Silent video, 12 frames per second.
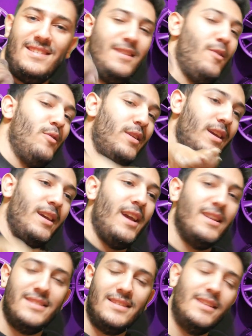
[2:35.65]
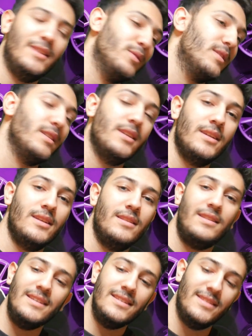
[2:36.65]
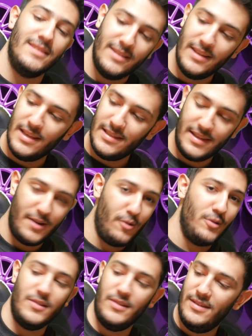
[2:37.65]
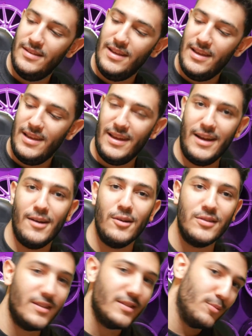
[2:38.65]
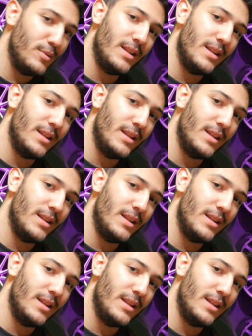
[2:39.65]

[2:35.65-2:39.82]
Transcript: Okay guys, you see, this is Eros. Eros doesn't really